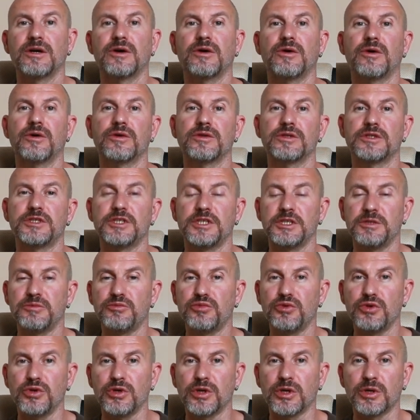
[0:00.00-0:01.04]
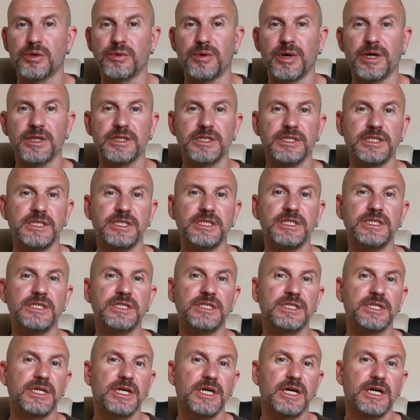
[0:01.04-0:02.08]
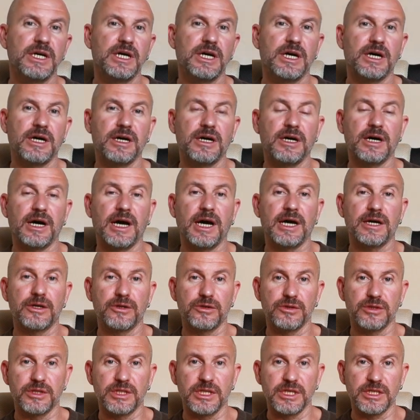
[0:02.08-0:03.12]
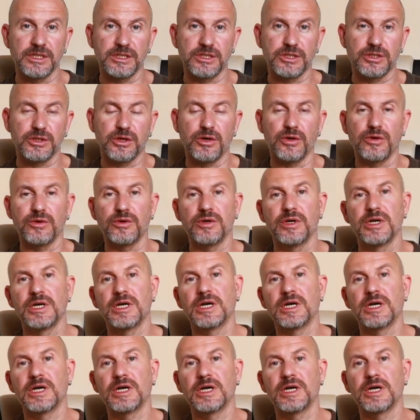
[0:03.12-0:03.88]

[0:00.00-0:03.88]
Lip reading: on tea brewing qualities? I don't think so.